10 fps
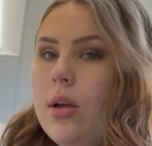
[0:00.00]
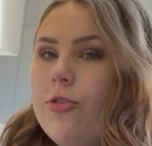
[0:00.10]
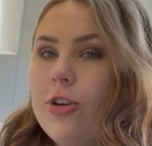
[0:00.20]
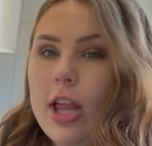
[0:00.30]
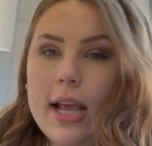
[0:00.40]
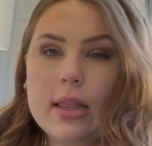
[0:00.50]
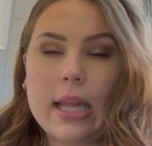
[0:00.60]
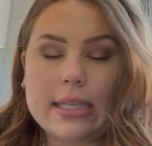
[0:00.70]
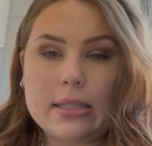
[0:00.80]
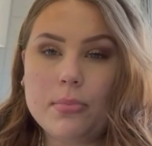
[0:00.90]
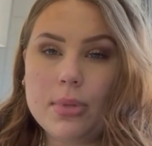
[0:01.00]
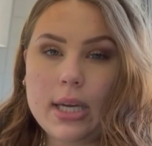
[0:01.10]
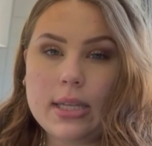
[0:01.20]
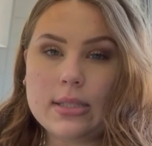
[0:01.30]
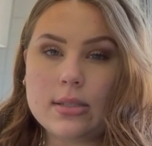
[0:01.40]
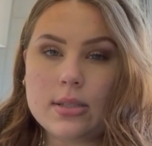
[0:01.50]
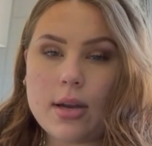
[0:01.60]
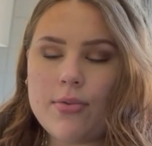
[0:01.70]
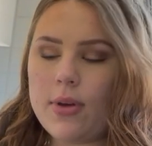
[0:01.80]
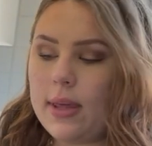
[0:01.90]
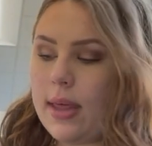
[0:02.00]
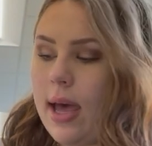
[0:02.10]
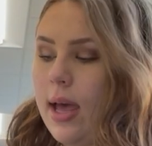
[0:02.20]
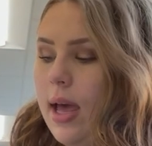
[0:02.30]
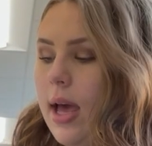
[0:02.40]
for like lesson plans and stuff like that.